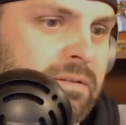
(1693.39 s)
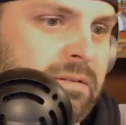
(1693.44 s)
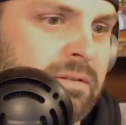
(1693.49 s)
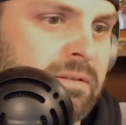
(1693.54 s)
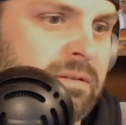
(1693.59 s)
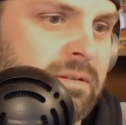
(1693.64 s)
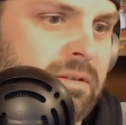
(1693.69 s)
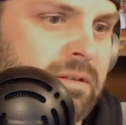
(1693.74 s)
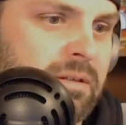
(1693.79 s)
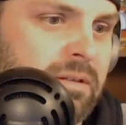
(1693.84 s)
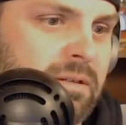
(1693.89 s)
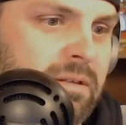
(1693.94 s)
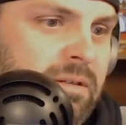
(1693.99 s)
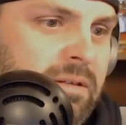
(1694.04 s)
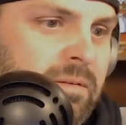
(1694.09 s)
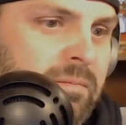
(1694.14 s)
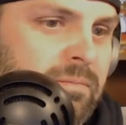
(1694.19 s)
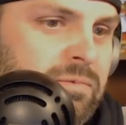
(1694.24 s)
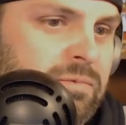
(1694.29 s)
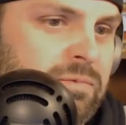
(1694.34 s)
I'm
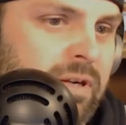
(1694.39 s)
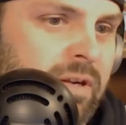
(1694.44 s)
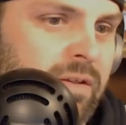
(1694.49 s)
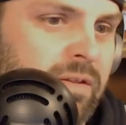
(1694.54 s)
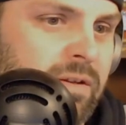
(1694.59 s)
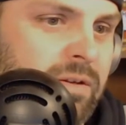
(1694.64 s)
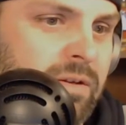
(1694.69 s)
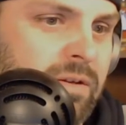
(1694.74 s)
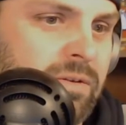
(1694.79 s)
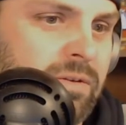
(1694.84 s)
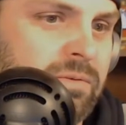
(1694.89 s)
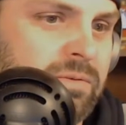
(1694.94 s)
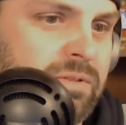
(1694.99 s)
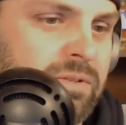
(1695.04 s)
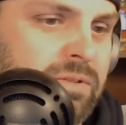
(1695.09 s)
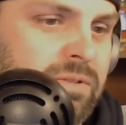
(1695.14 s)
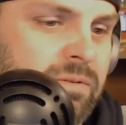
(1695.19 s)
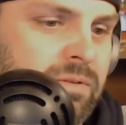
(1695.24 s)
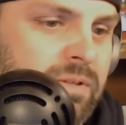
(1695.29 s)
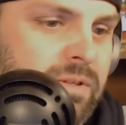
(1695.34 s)
trying to think of who was
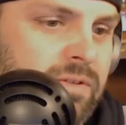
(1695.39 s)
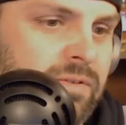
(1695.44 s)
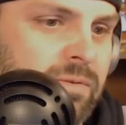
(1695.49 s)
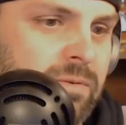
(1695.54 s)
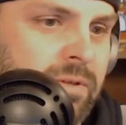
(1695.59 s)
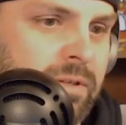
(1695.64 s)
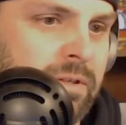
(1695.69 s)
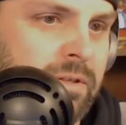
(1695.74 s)
doing this one.